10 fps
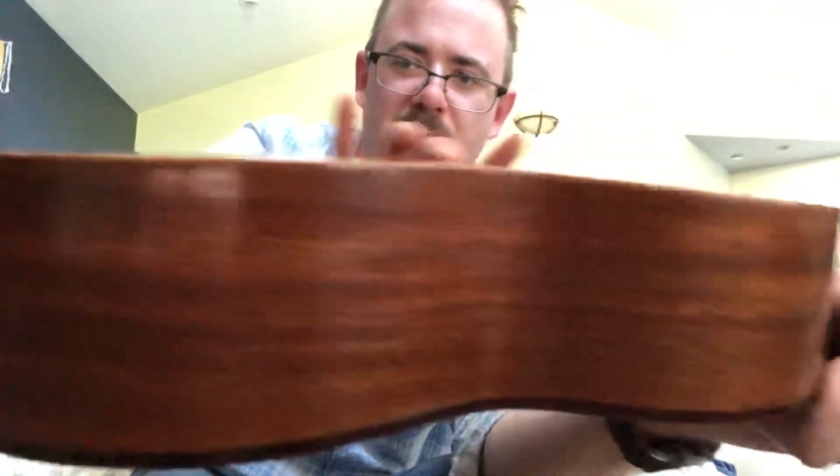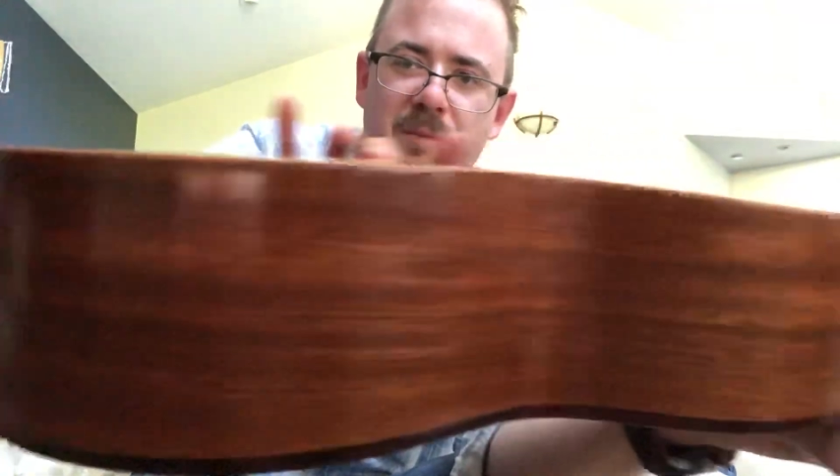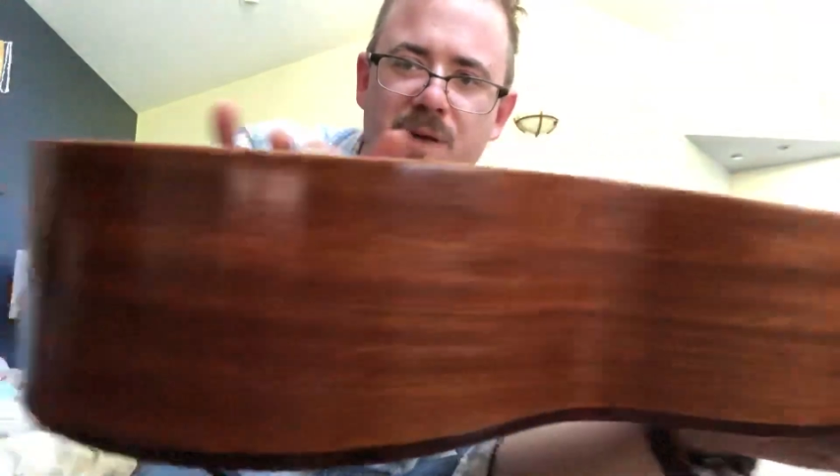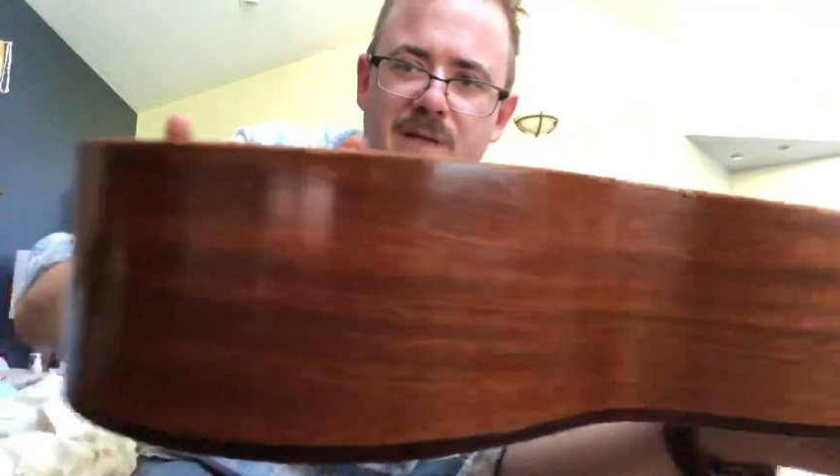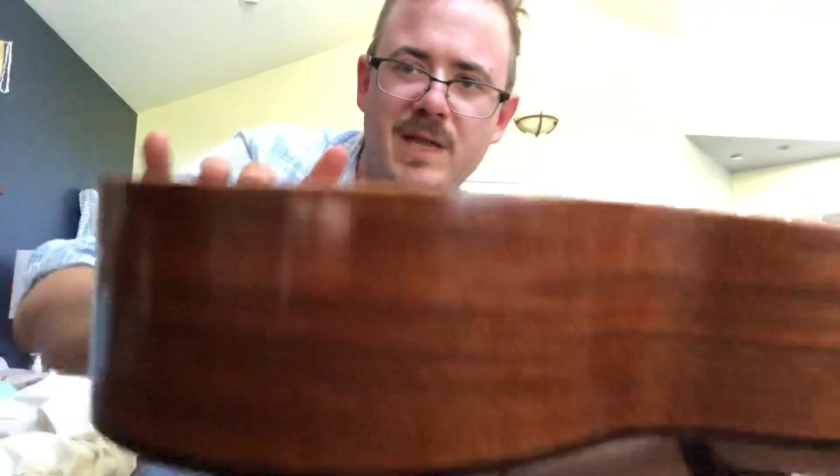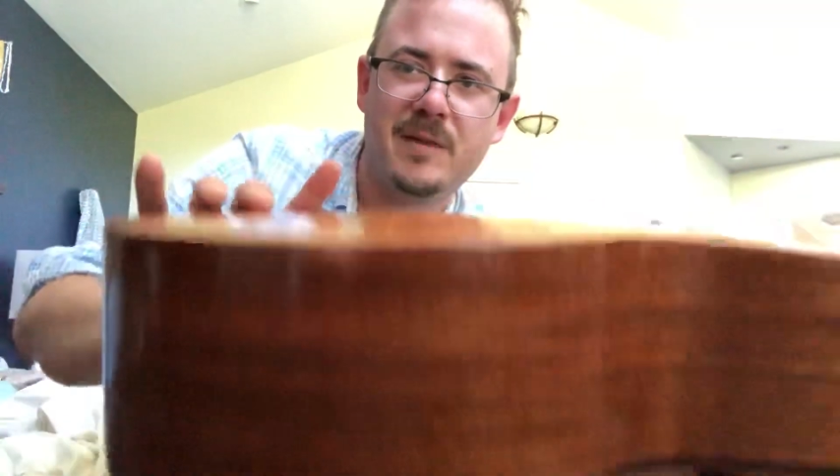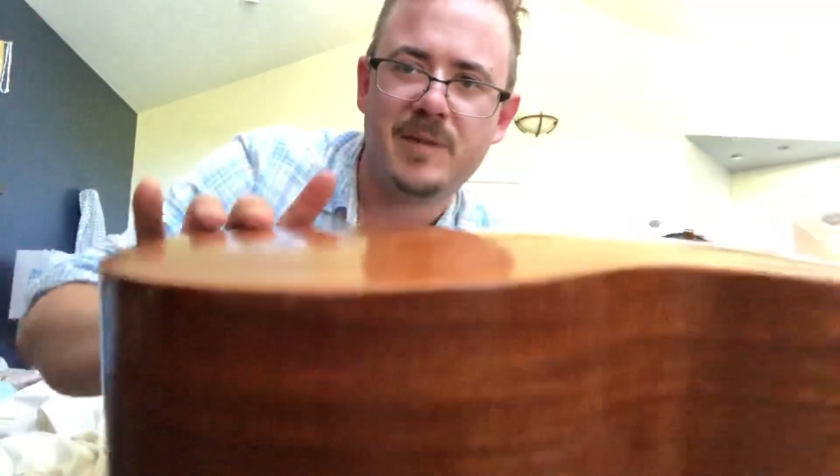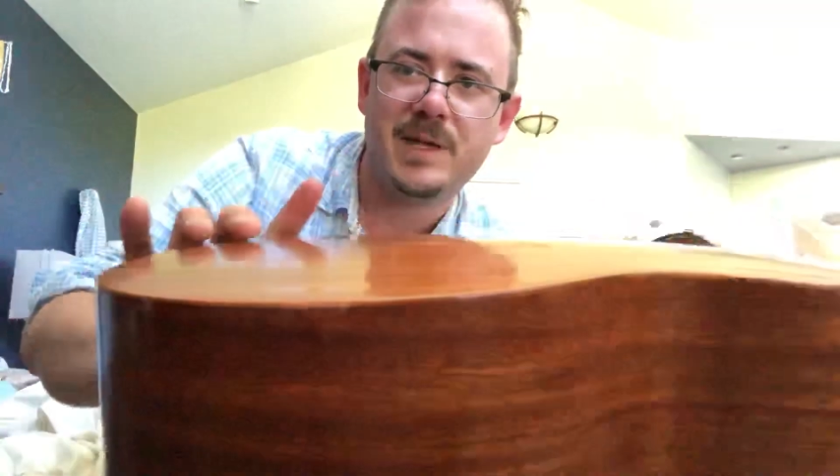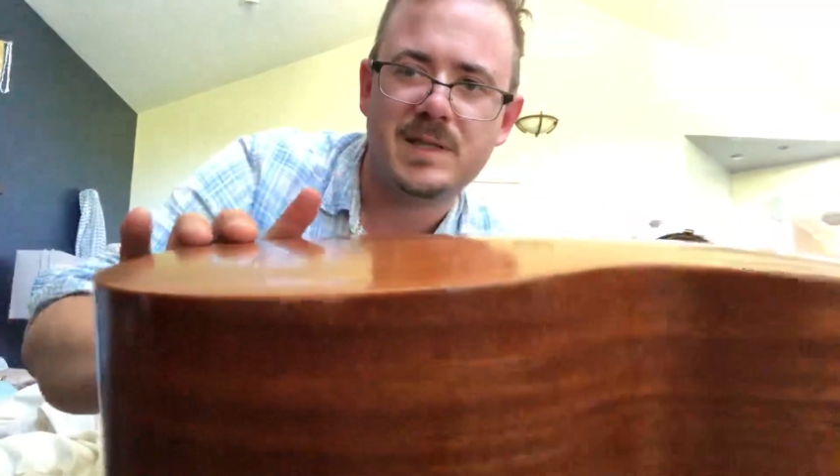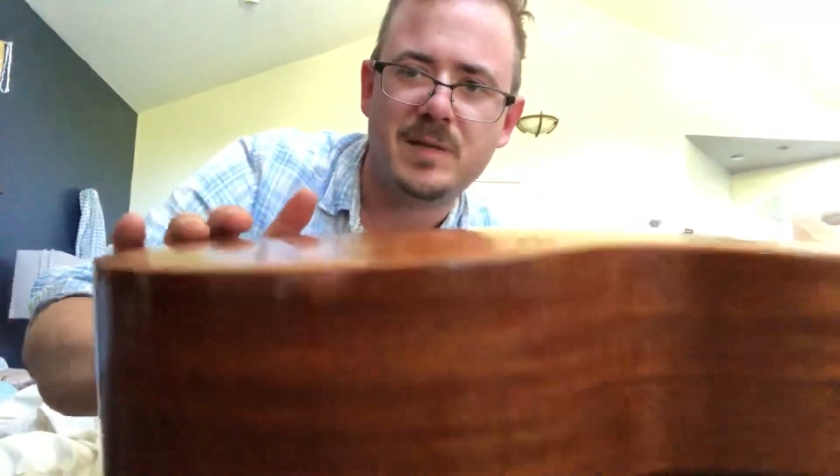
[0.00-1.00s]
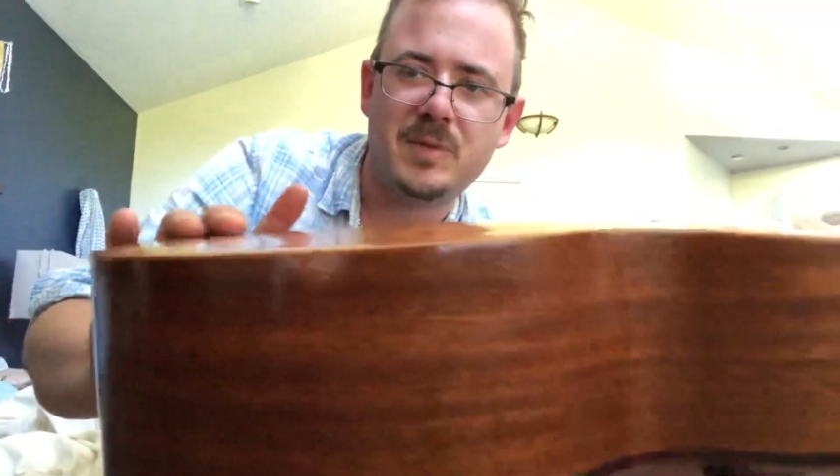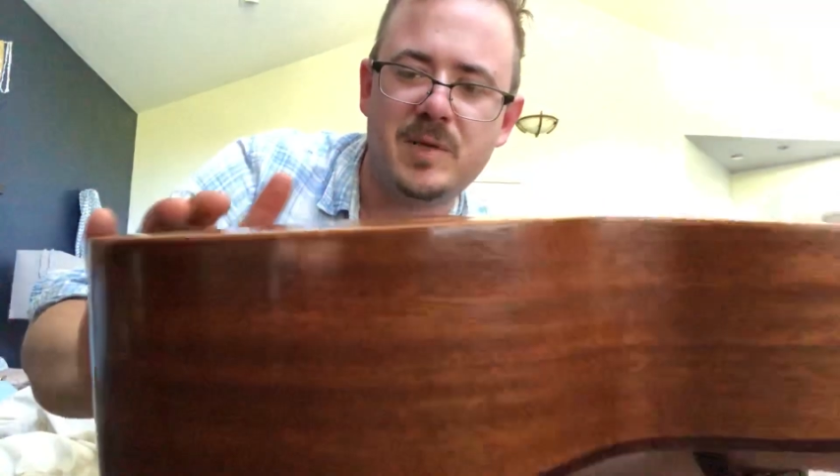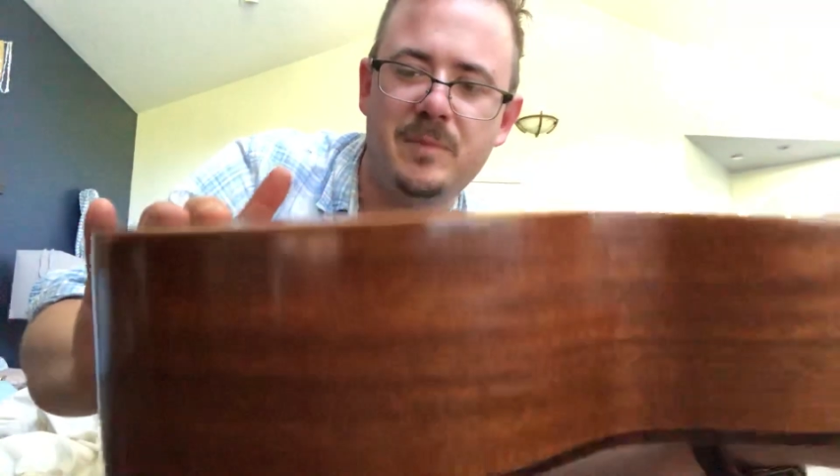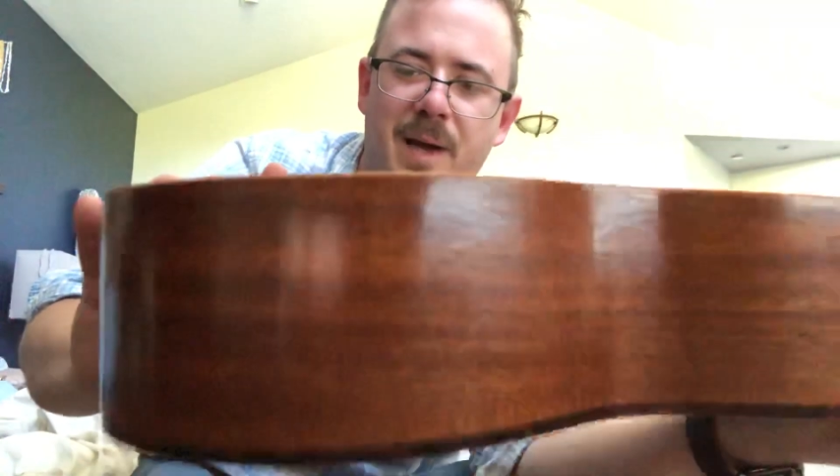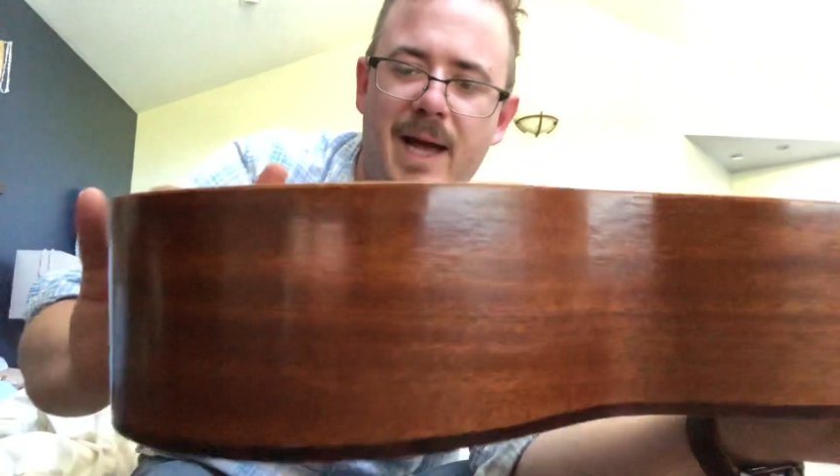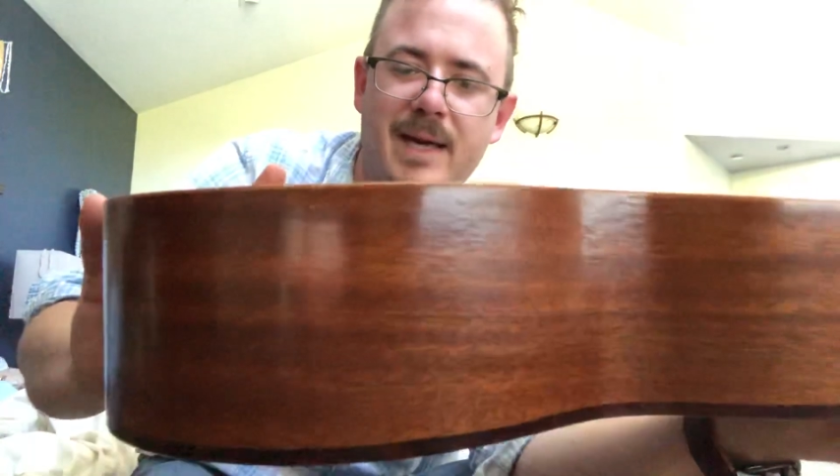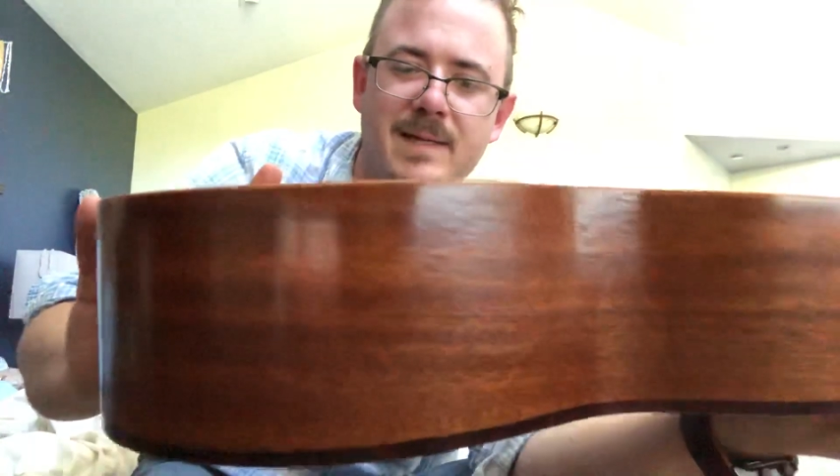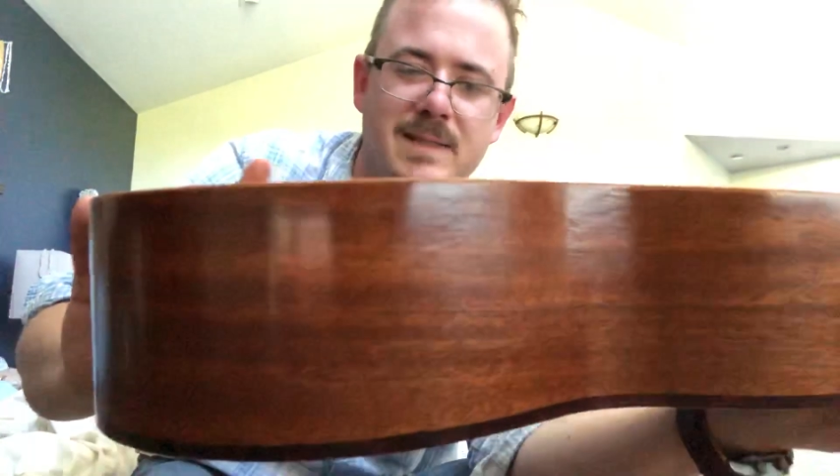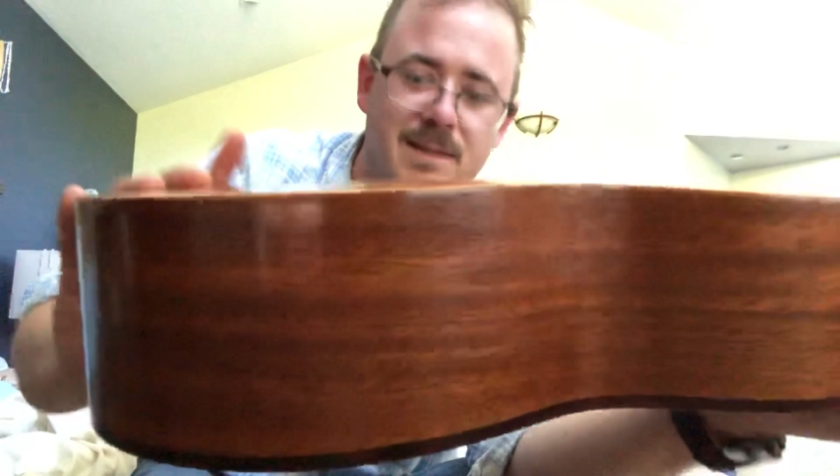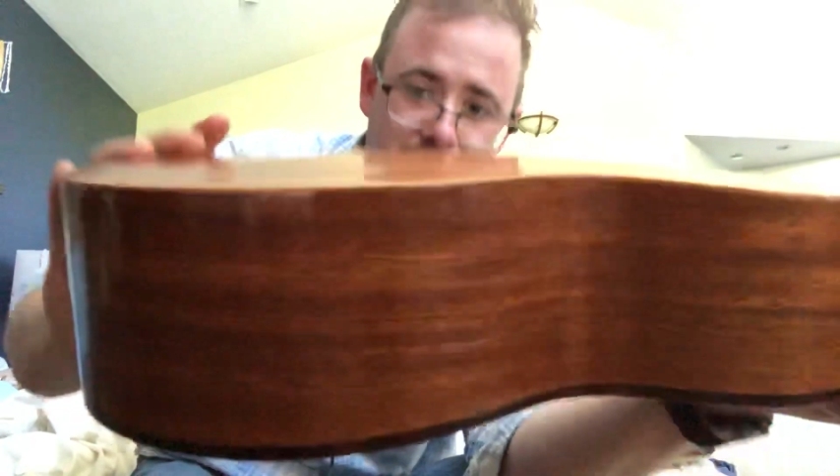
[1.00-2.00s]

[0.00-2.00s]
and by the time it ends up at the back, it